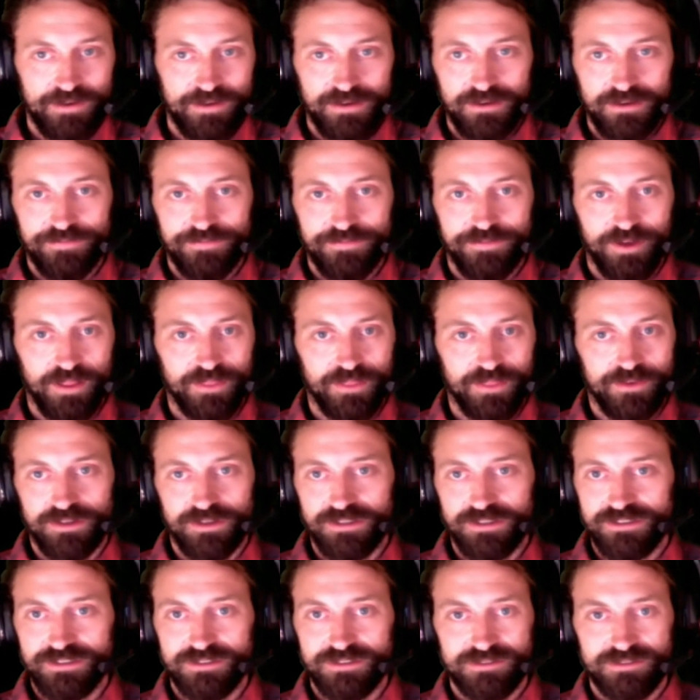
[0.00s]
founding
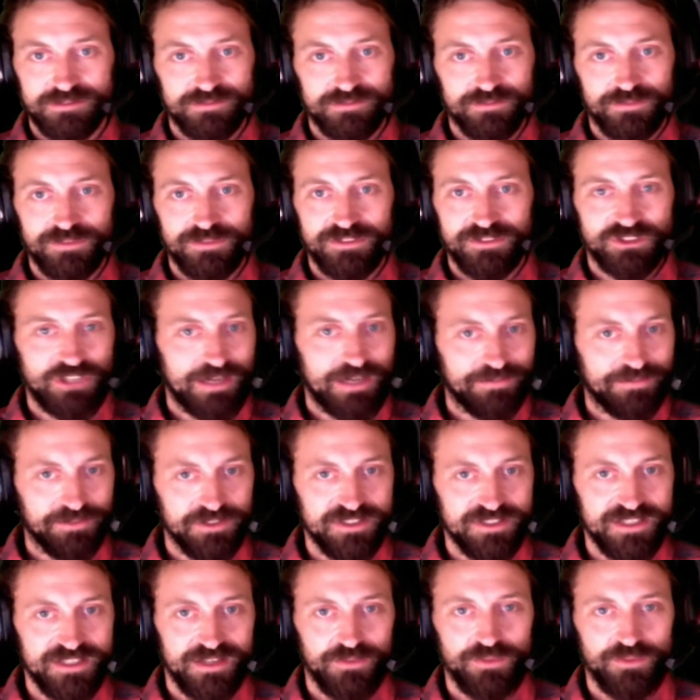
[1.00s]
fathers was
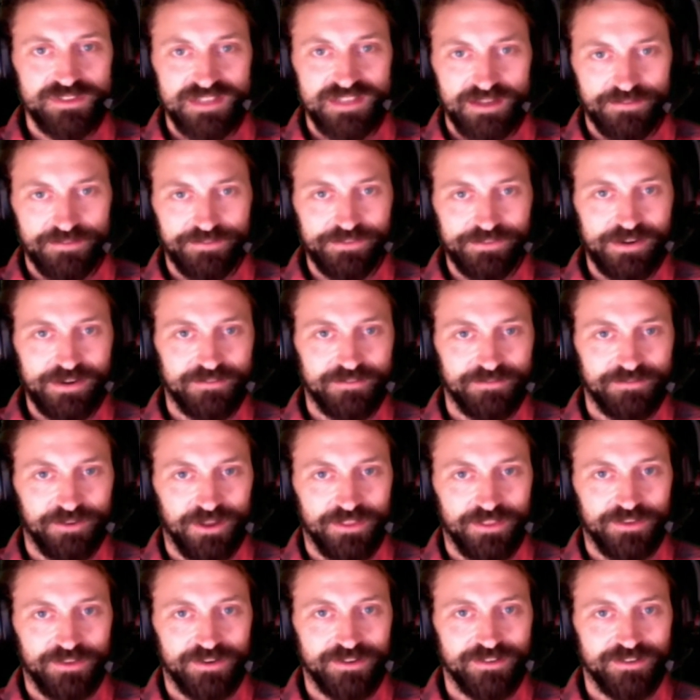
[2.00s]
jefferson was he a founding
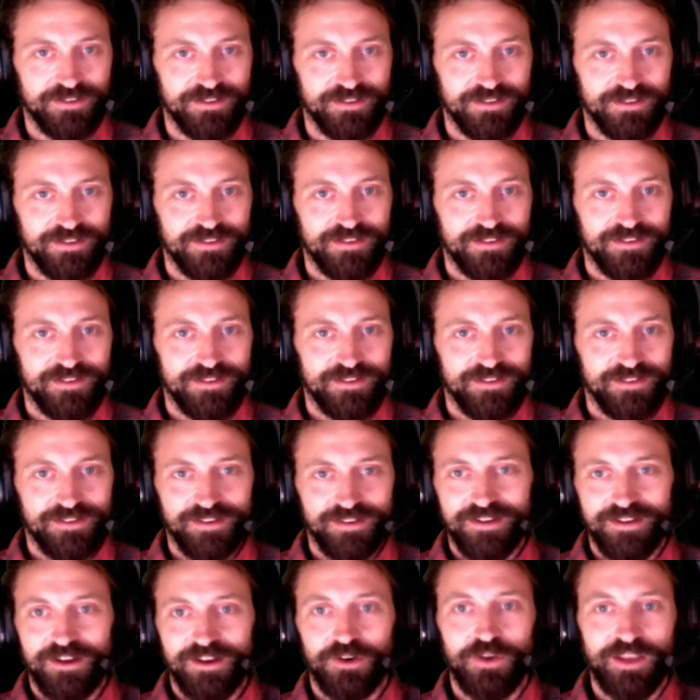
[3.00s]
father
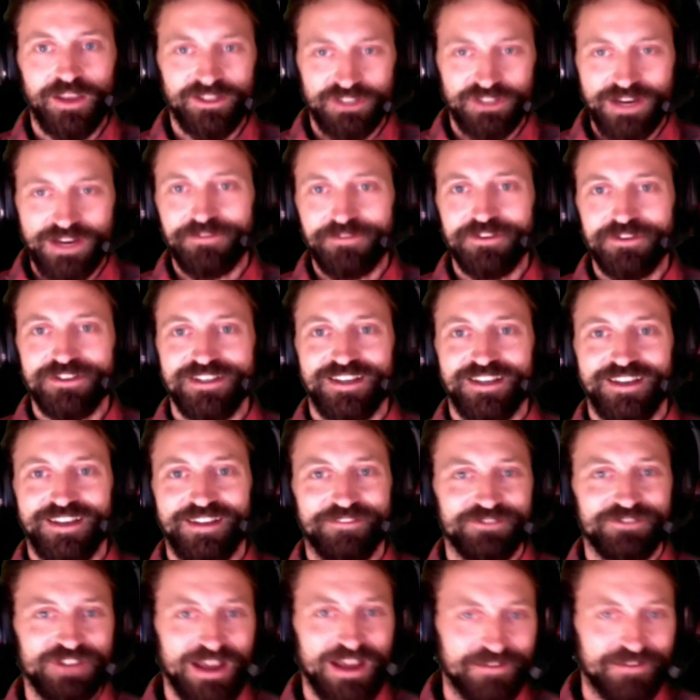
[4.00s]
okay jefferson
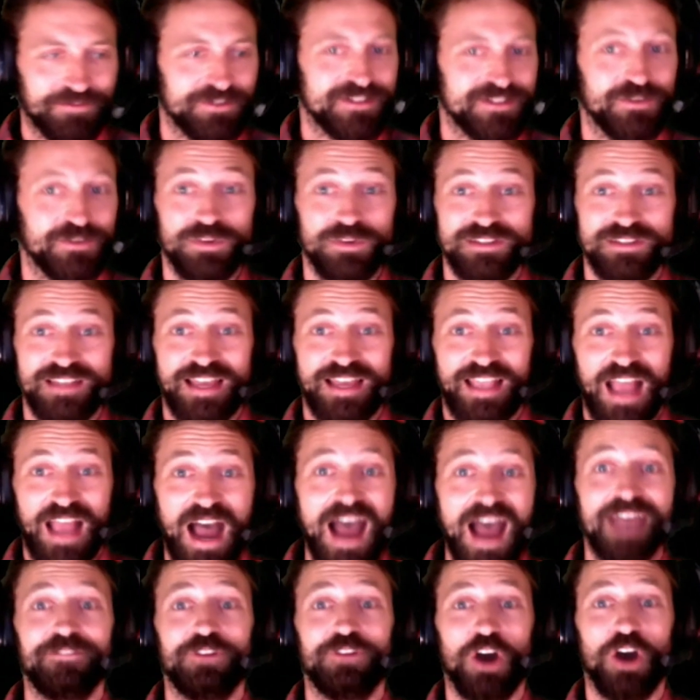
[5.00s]
if jefferson was like
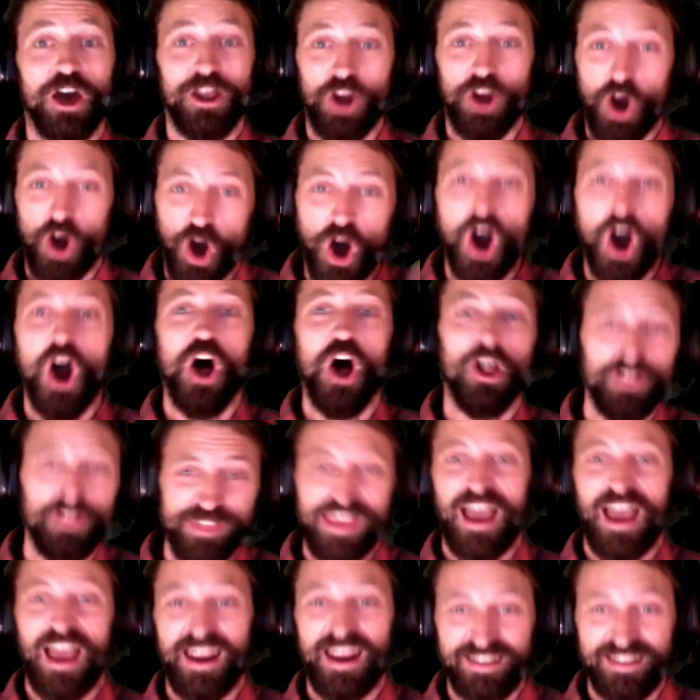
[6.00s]
i've got all
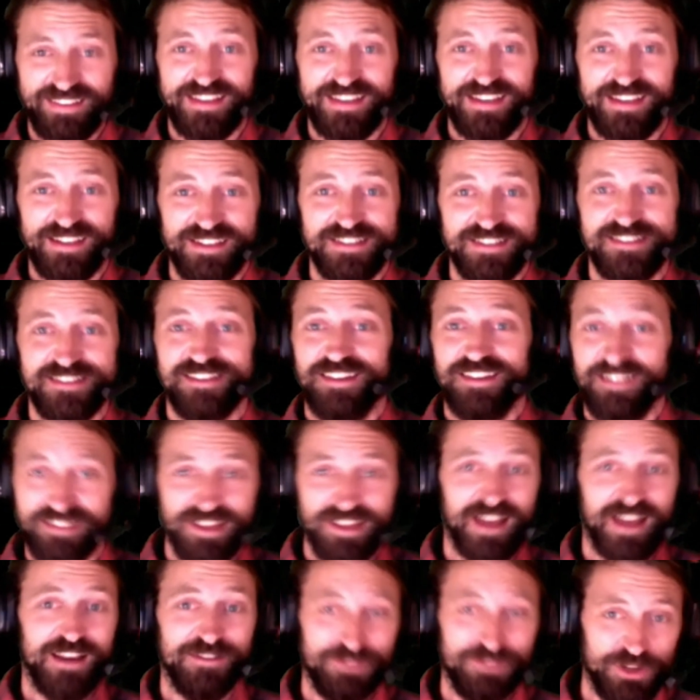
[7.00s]
the ideas
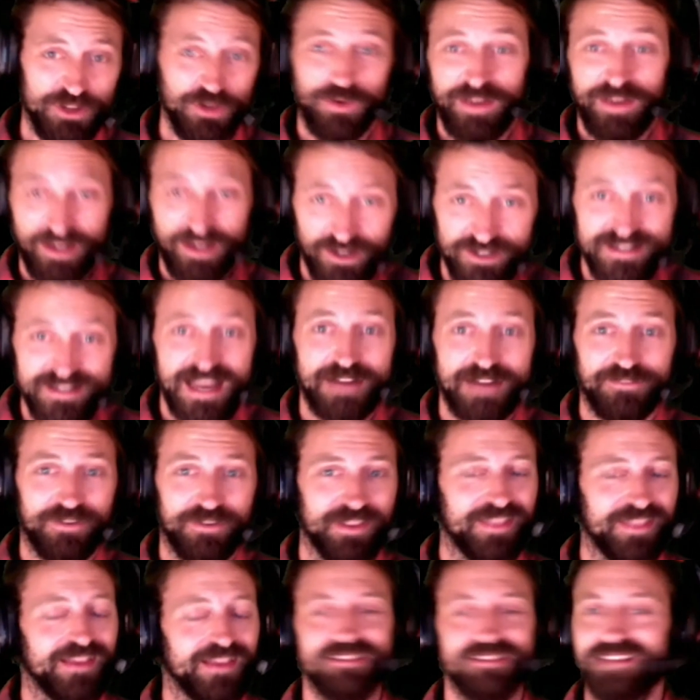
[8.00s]
none of you here's
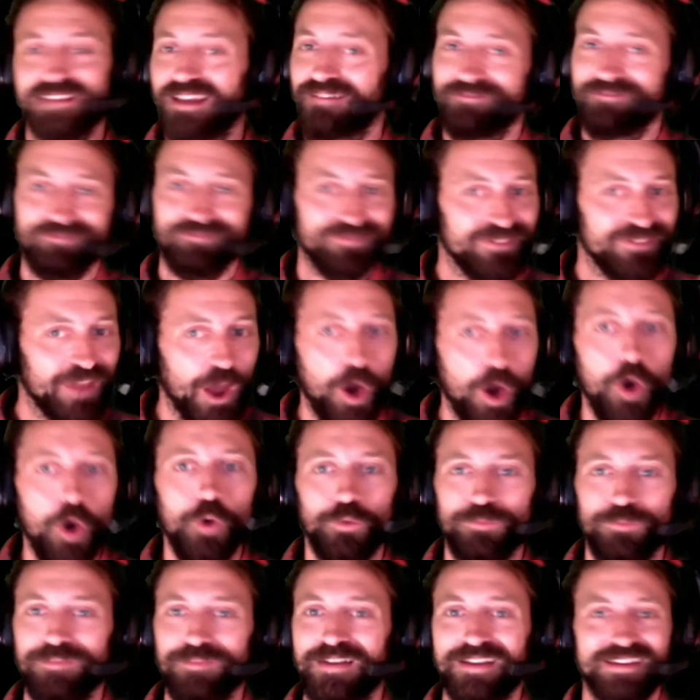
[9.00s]
everything it's like
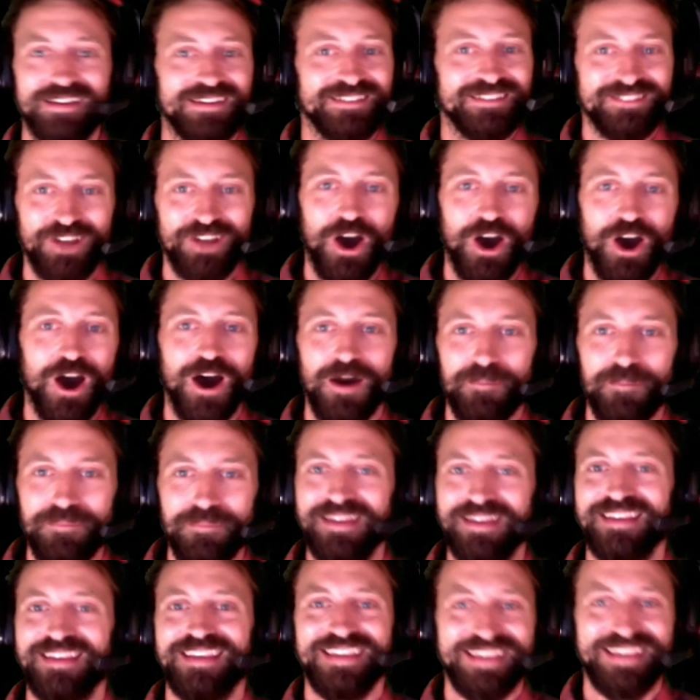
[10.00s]
no
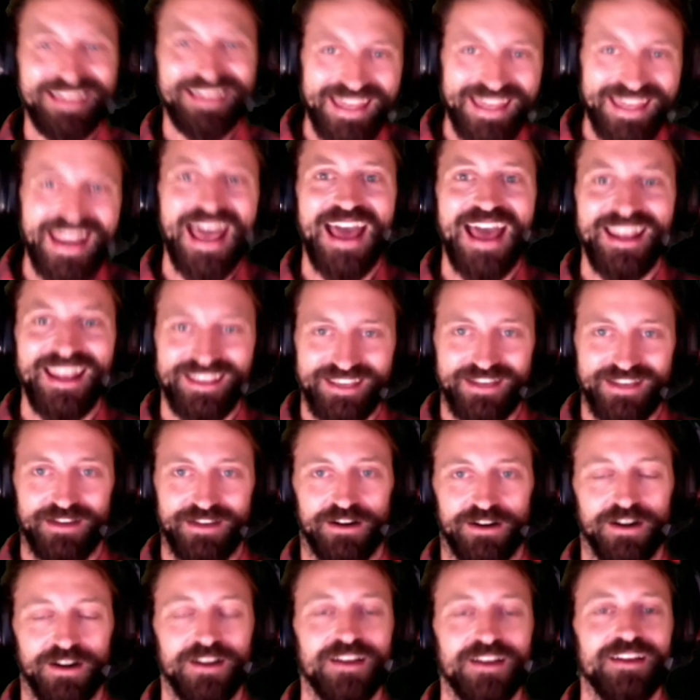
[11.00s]
tom get out of
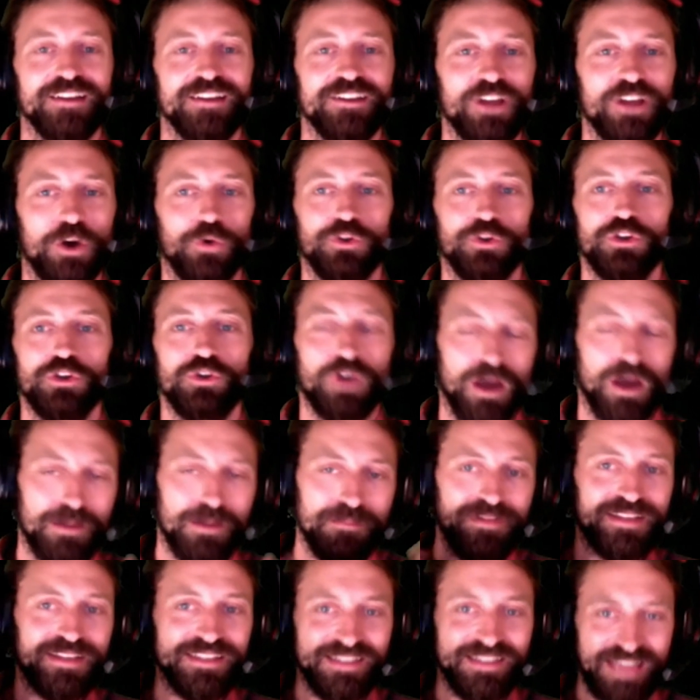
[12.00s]
here. No, you
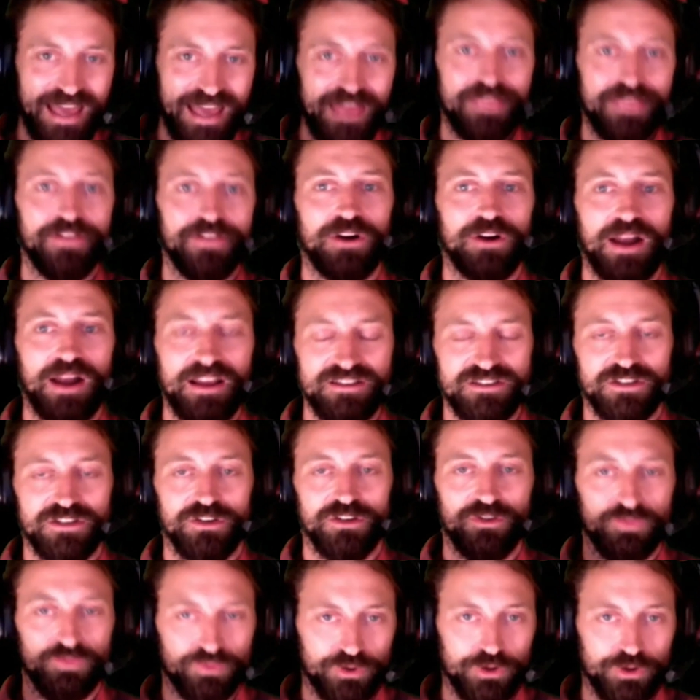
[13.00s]
come together as a
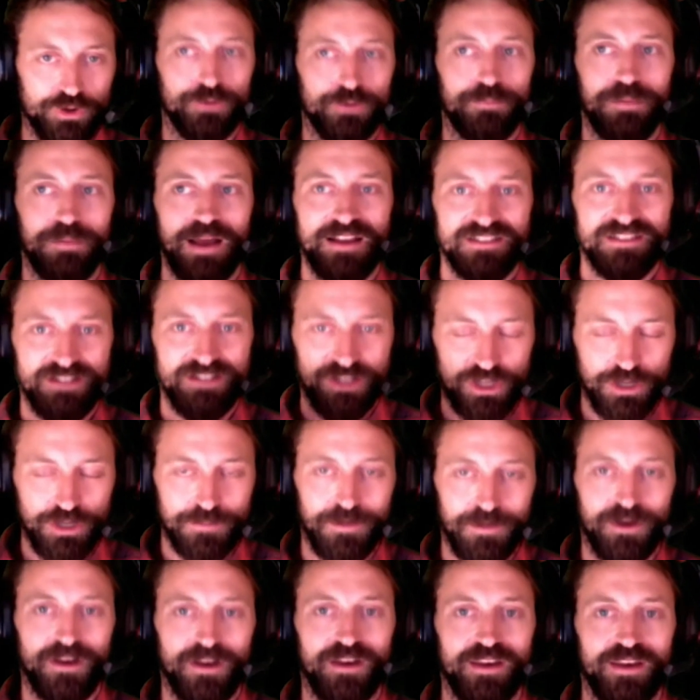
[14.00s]
group, as a
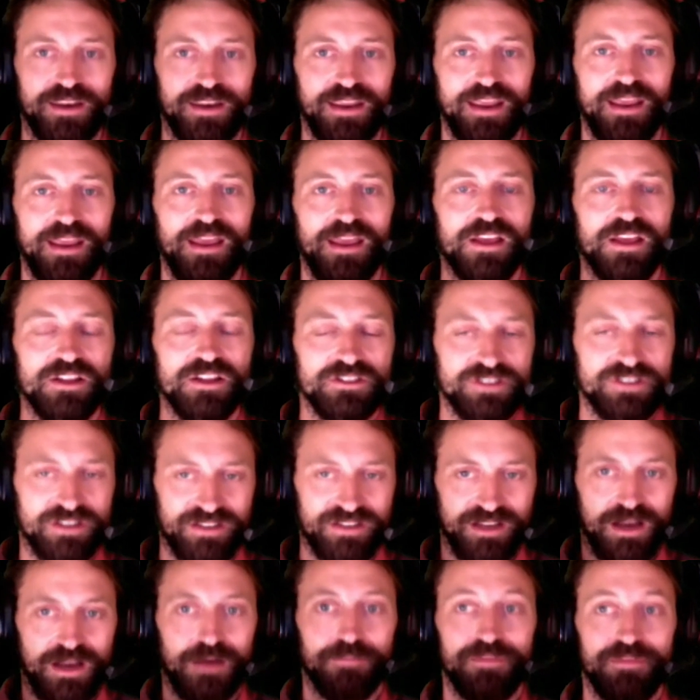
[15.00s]
community to
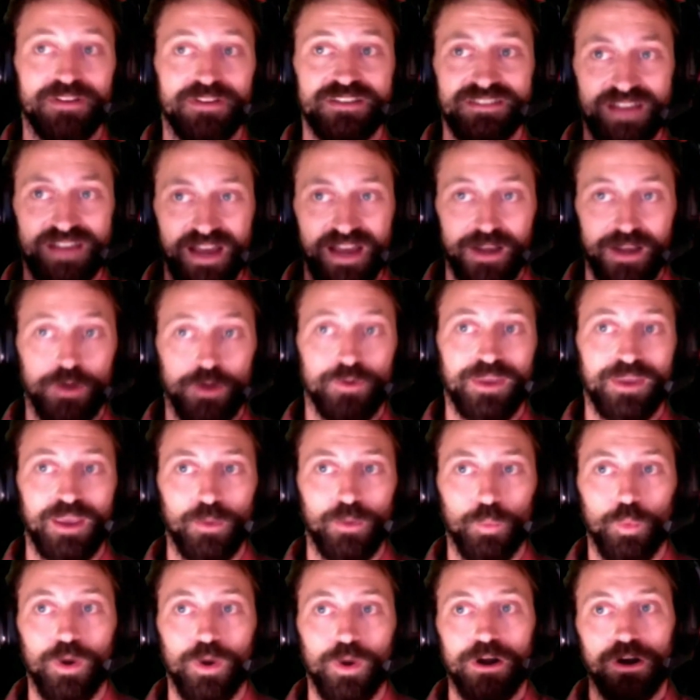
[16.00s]
come decide, okay,
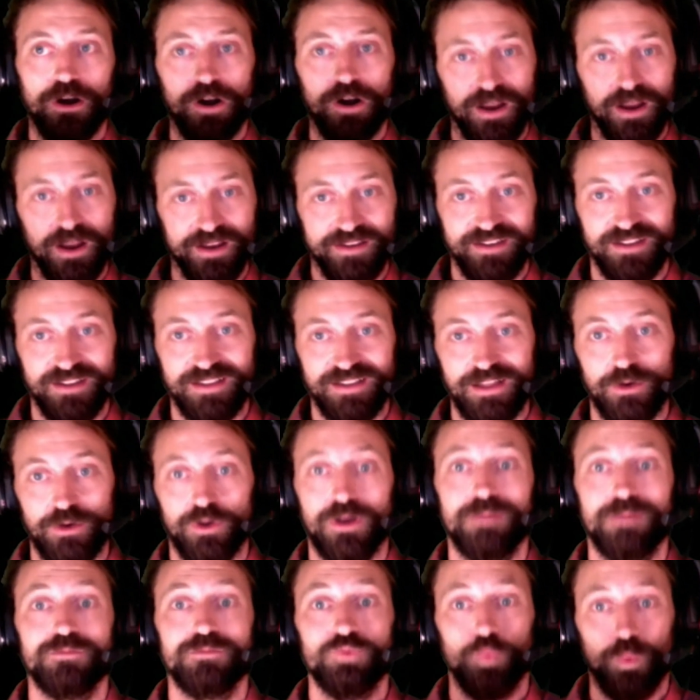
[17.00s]
what are our ideal
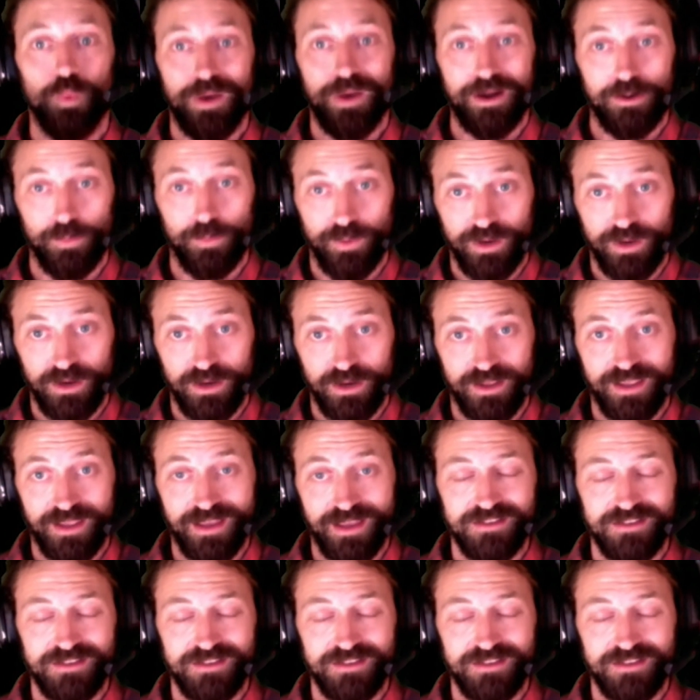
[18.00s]
outcomes? Where are we going to